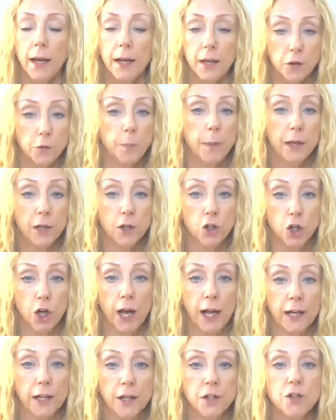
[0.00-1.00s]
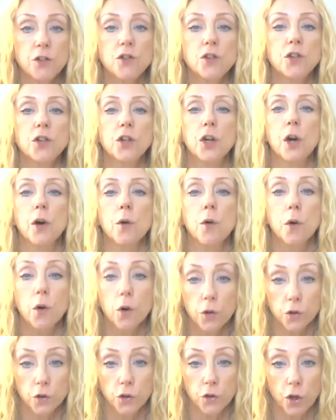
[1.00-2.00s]
and it's been a challenge, you know,
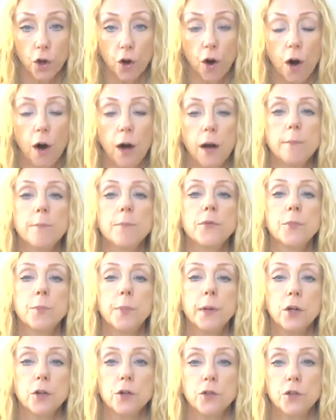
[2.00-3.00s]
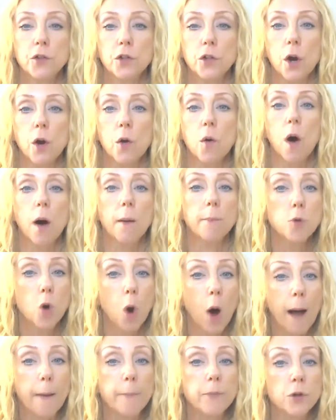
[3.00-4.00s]
at times, because, you know, I'm
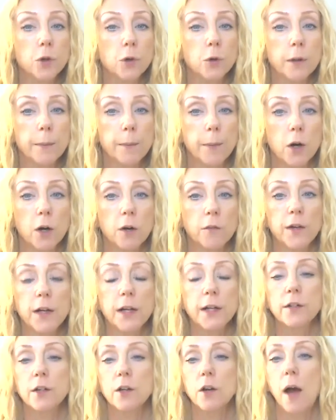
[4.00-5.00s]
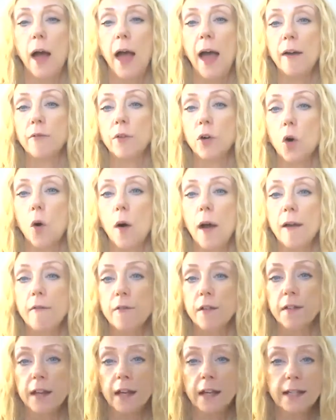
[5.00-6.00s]
not absolutely perfect and I haven't got
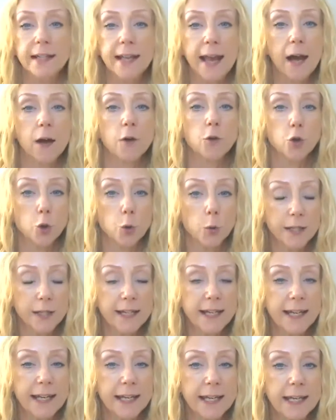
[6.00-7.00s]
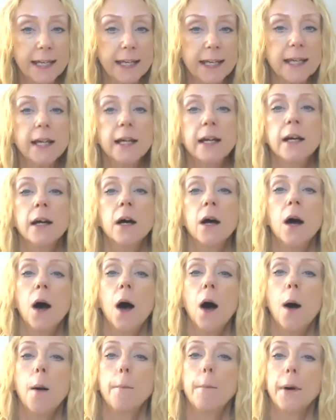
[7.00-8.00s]
everything down to a T,
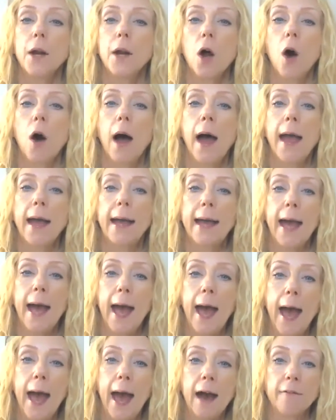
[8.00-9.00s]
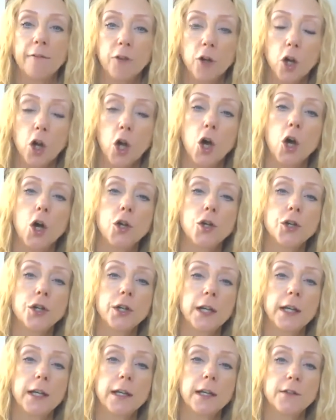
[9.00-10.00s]
but I have learned
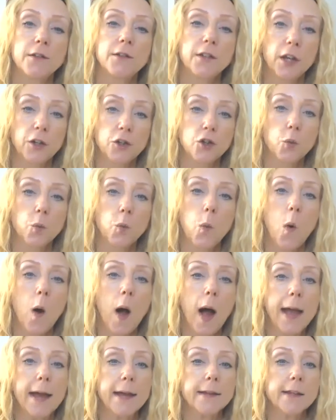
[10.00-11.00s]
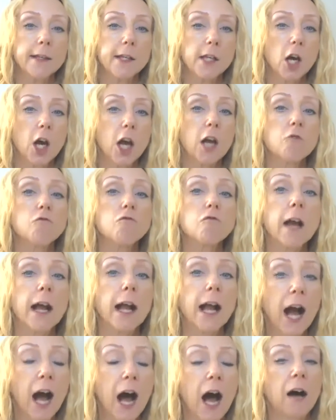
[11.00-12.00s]
in such a way that I can
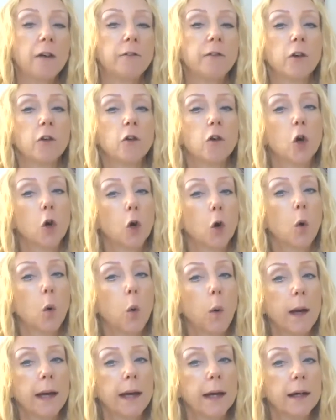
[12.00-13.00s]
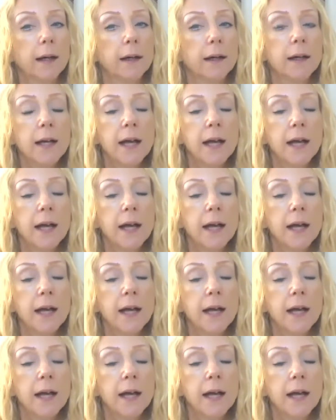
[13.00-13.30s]
recover a lot quicker